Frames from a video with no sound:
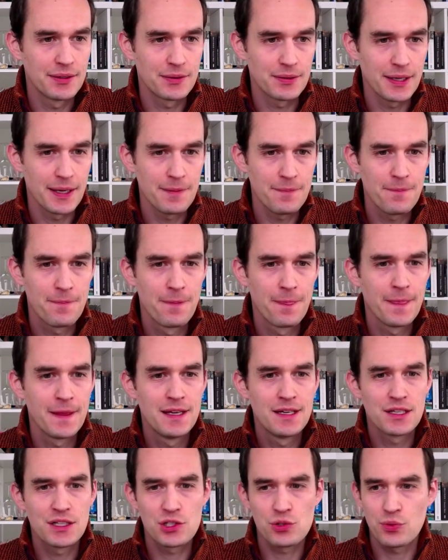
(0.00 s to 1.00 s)
okay?
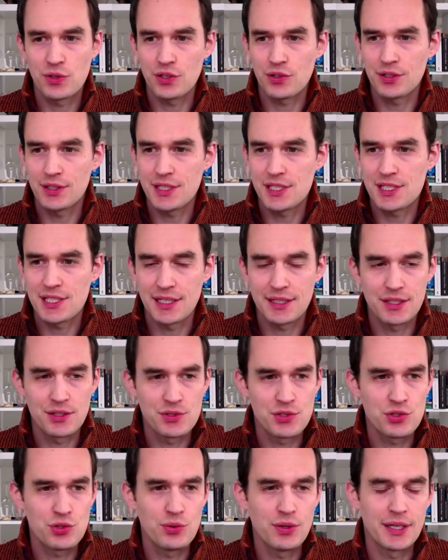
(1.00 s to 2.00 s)
Because we already set those
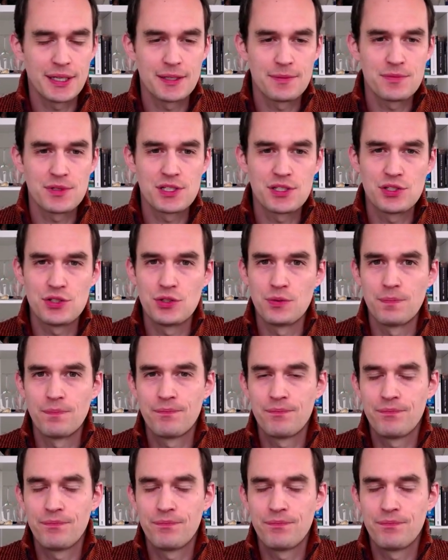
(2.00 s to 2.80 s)
two items as due.